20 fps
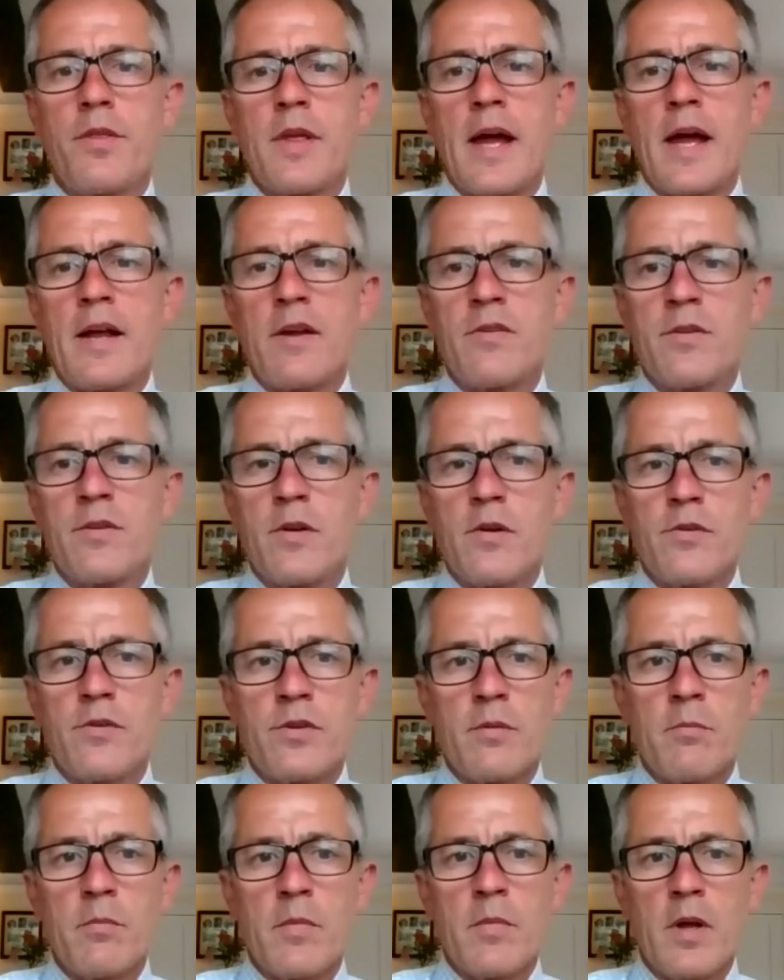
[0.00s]
thanks,
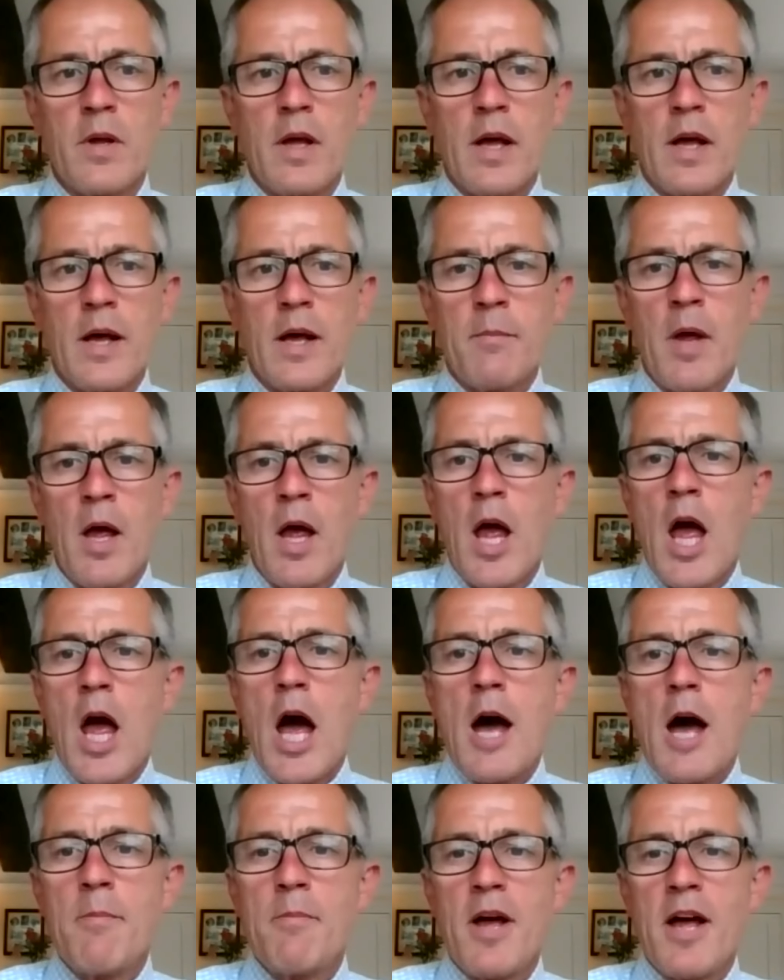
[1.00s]
Kusam.
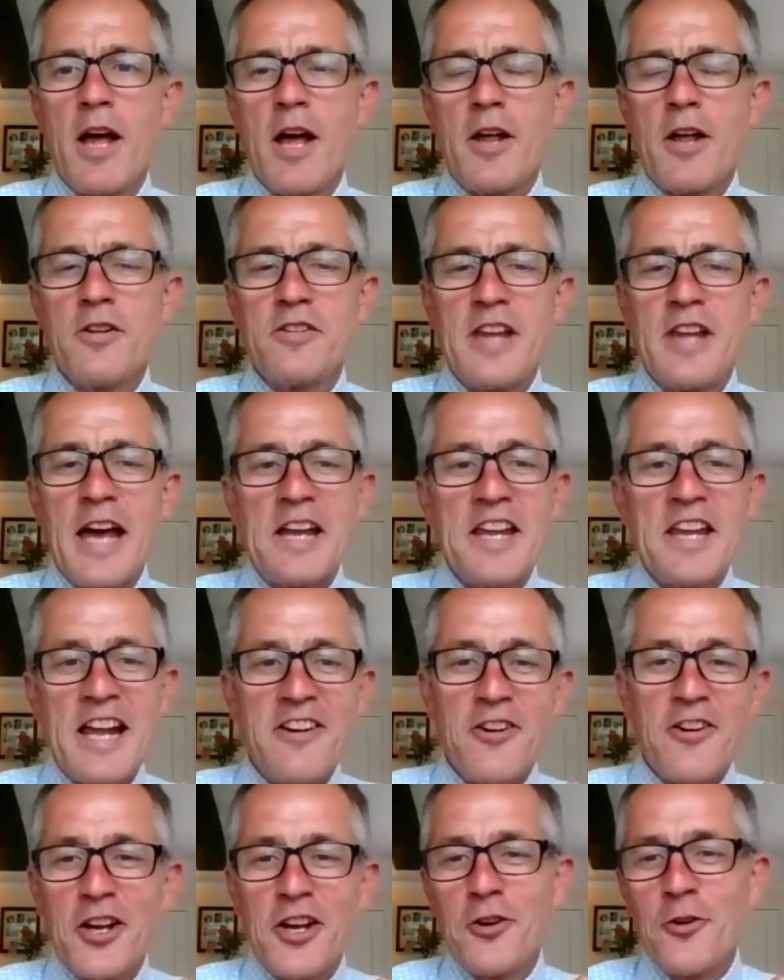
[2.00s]

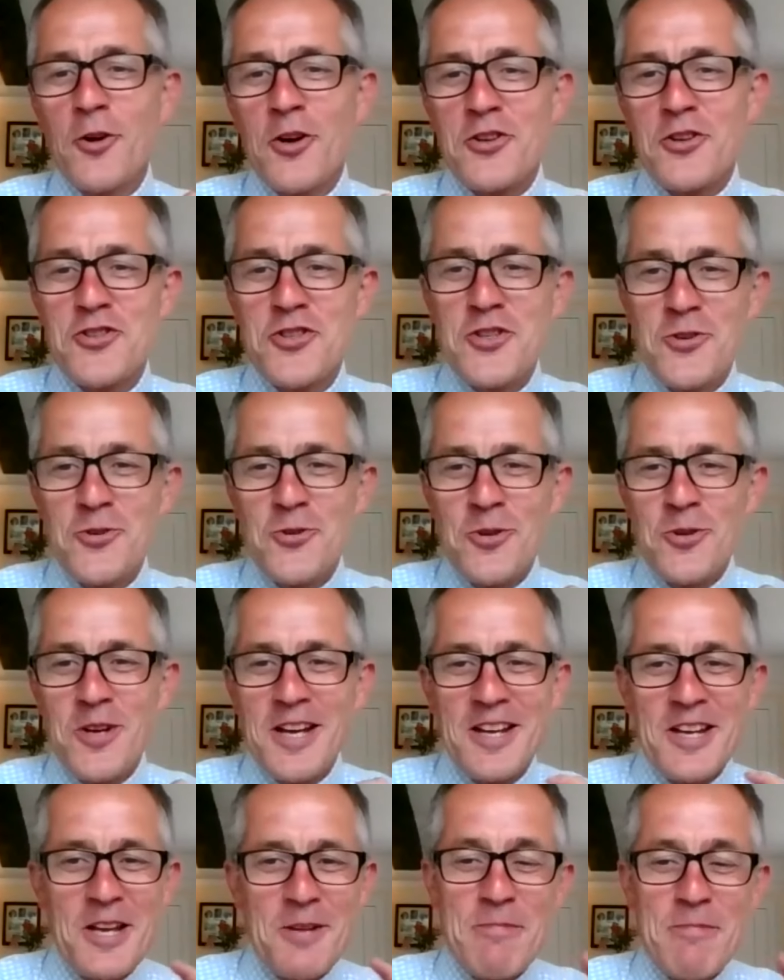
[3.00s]
Daniela, I'm going to ask you,
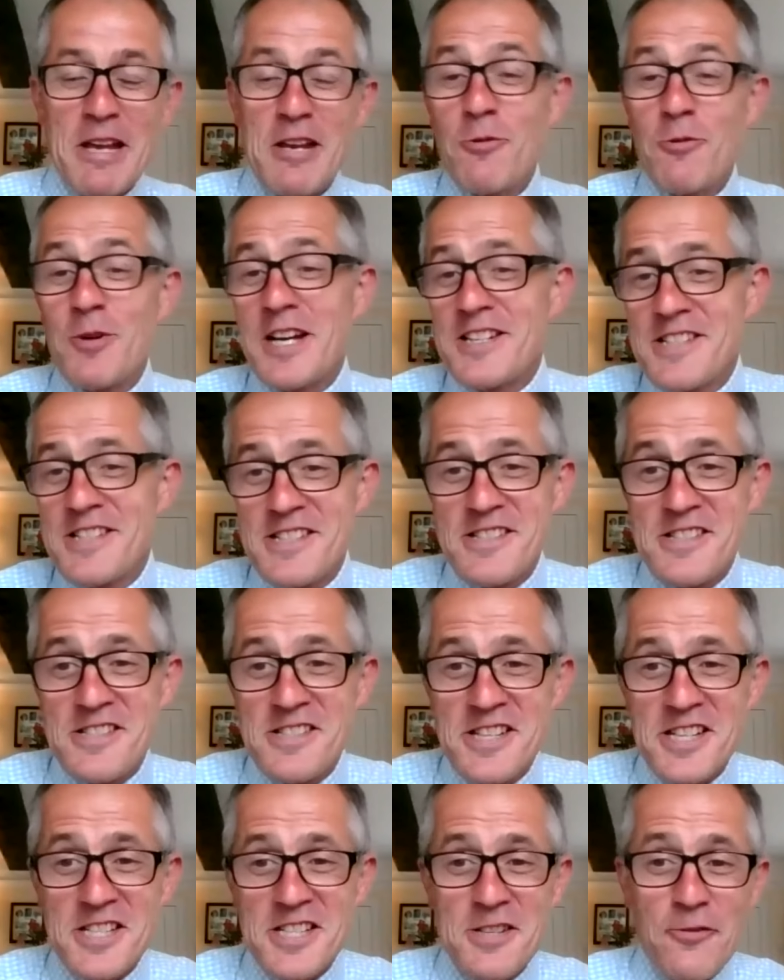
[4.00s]
in many ways, it's
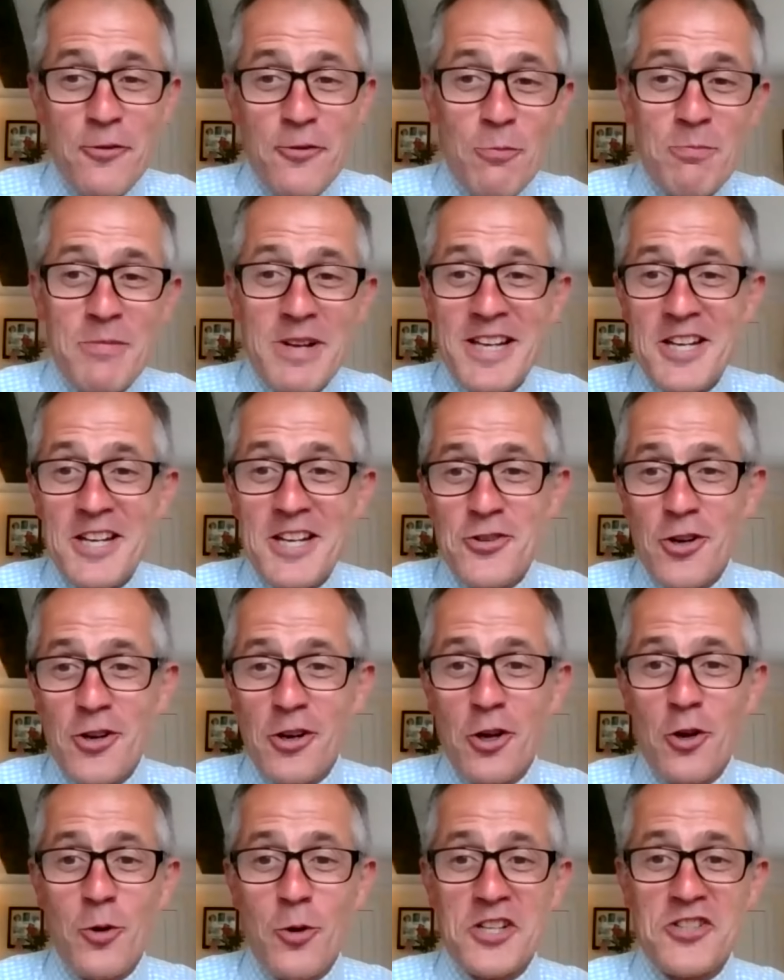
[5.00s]
a $64 million
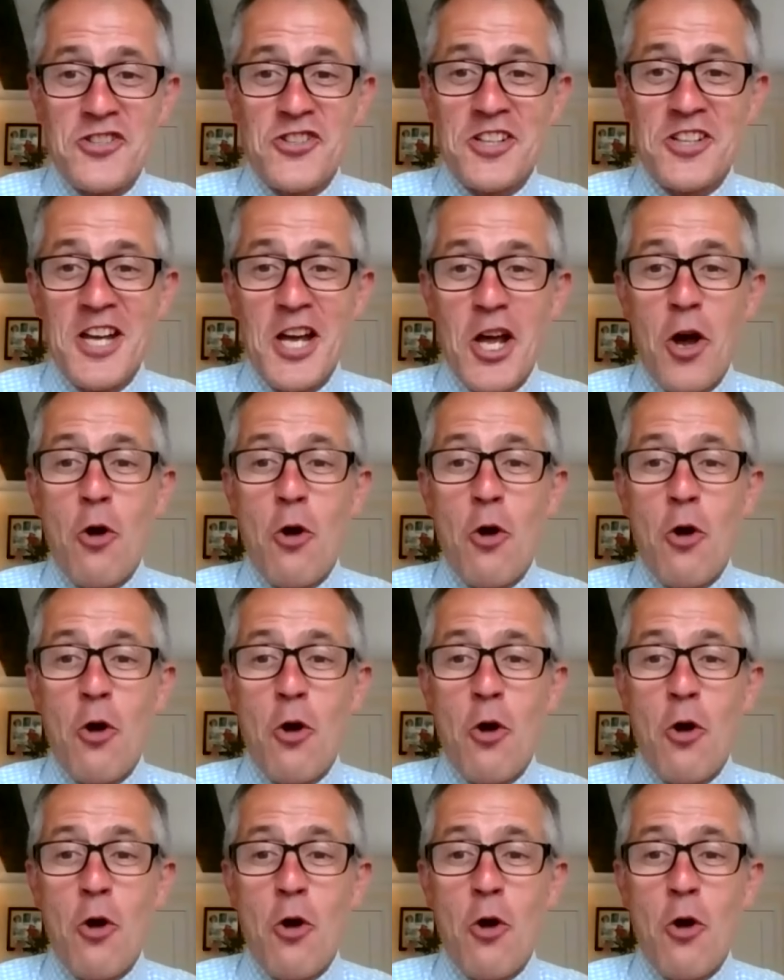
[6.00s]
question.